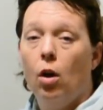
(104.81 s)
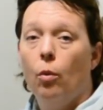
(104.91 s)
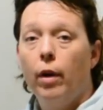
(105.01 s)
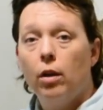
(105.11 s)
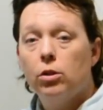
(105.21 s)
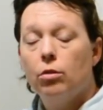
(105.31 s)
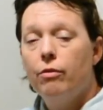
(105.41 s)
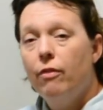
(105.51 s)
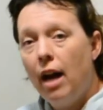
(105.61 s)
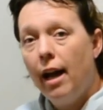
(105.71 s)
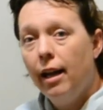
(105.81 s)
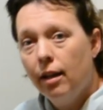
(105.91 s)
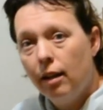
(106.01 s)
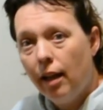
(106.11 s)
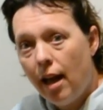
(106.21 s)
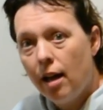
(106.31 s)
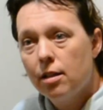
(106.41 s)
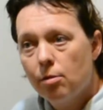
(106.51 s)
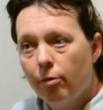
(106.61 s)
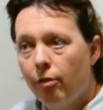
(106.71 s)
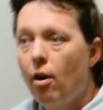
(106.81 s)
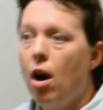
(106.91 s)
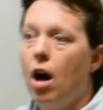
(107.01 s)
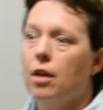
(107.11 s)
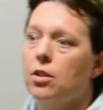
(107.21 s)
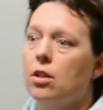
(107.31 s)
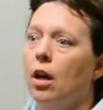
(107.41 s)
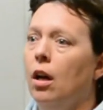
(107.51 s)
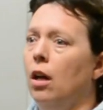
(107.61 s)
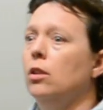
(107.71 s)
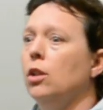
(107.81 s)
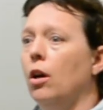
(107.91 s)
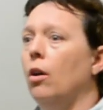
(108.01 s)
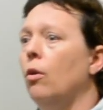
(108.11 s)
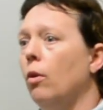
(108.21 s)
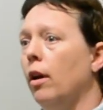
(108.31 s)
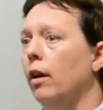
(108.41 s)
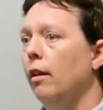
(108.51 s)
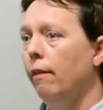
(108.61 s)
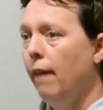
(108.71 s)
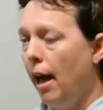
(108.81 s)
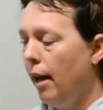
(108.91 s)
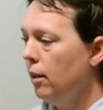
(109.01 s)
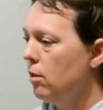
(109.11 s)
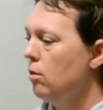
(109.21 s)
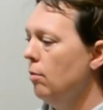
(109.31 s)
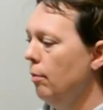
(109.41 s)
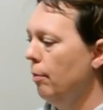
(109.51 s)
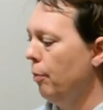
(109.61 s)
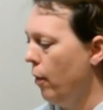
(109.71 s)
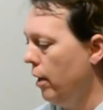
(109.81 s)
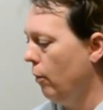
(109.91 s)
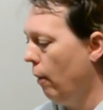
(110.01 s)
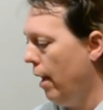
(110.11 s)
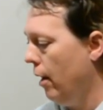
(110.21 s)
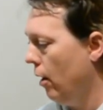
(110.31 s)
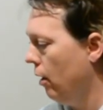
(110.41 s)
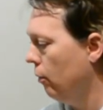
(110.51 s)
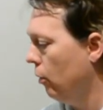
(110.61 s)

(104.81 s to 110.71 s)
We also finally had some frost, so that's pretty rare.